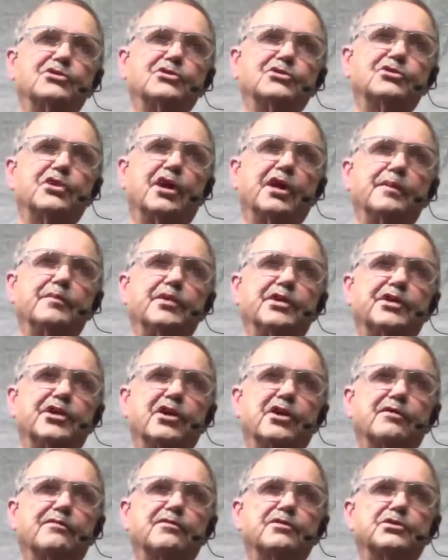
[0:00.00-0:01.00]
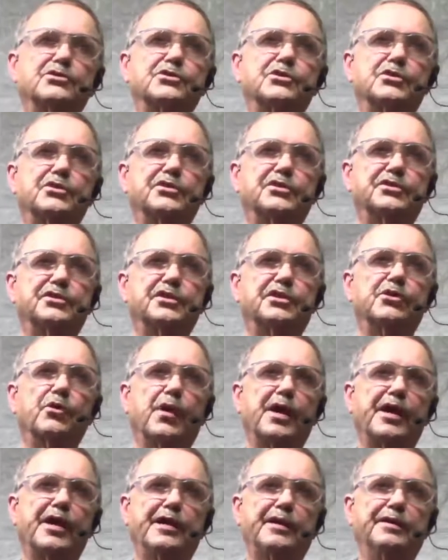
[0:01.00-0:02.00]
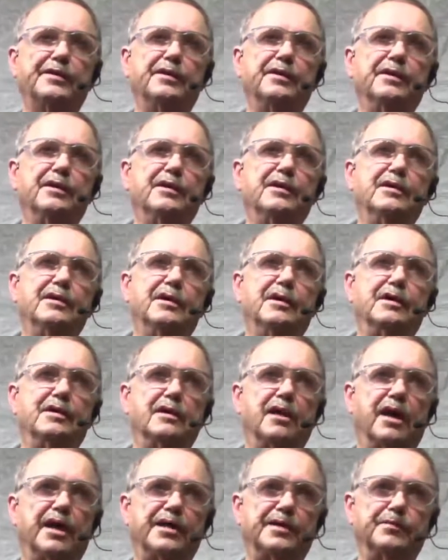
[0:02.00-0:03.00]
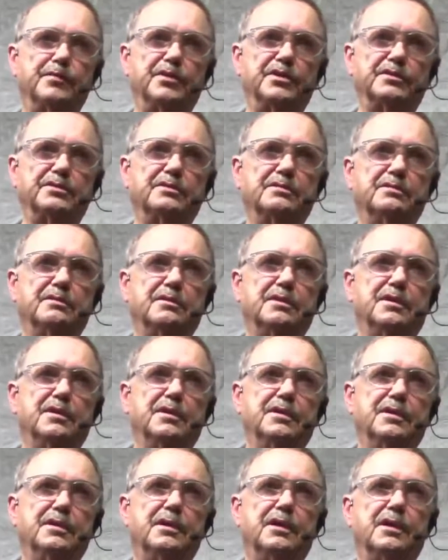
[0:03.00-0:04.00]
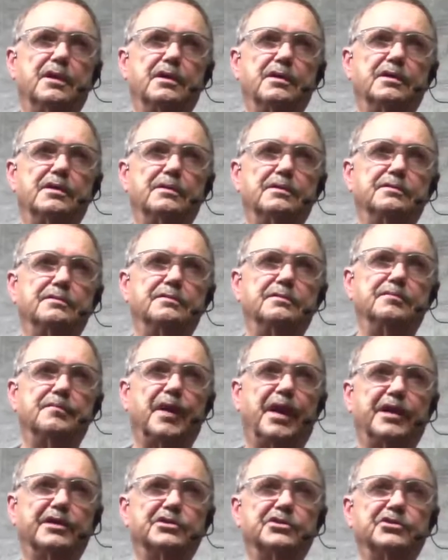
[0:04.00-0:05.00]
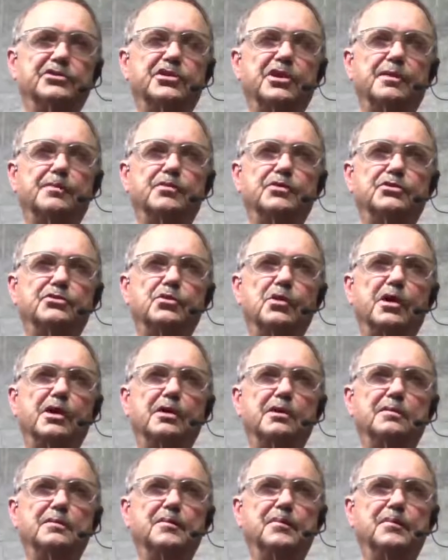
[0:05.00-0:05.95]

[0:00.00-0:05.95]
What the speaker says: try to be careful so that the grain alignment matches up as well.